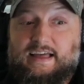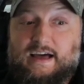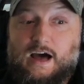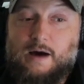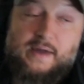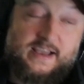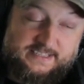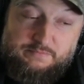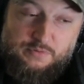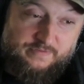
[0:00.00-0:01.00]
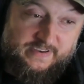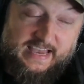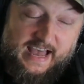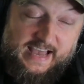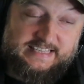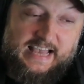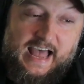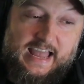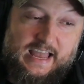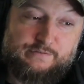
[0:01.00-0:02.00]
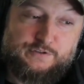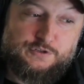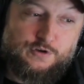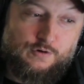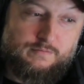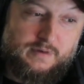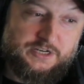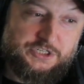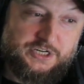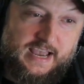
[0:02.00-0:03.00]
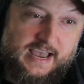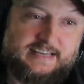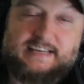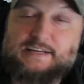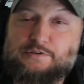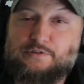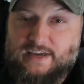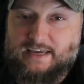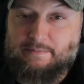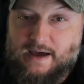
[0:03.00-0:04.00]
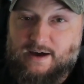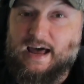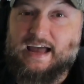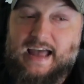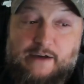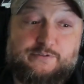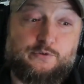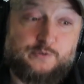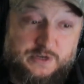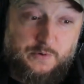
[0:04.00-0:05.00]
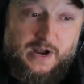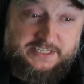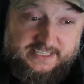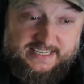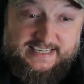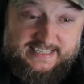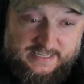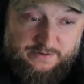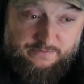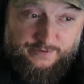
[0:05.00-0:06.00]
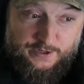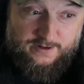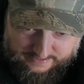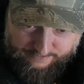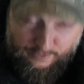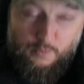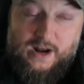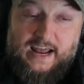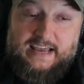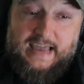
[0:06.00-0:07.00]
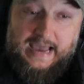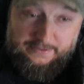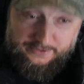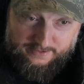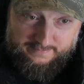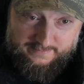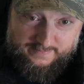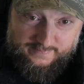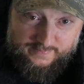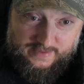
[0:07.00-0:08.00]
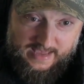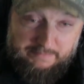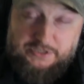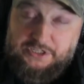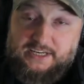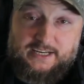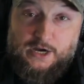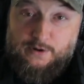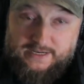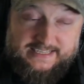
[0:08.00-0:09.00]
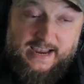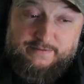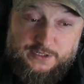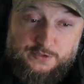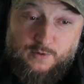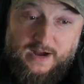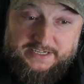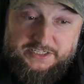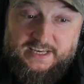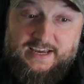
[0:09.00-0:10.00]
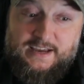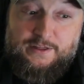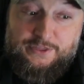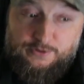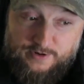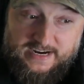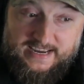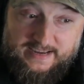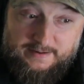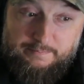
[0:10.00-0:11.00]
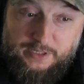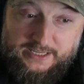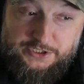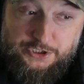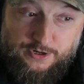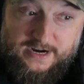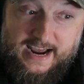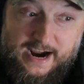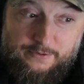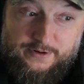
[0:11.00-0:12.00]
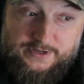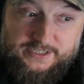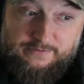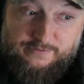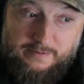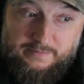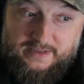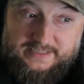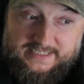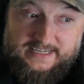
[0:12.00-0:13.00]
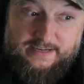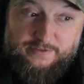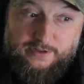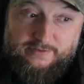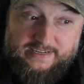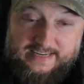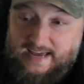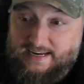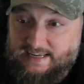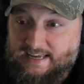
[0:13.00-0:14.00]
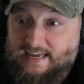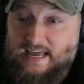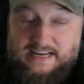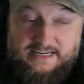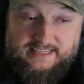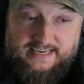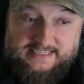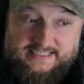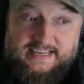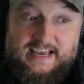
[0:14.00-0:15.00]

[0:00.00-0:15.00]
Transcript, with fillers: Amazing movie, guys. I have so much I need to think about. I have to rewatch these in full. From what I gather, I'm just going to go because I've just watched 3+ straight hours from City of the Living Dead into this.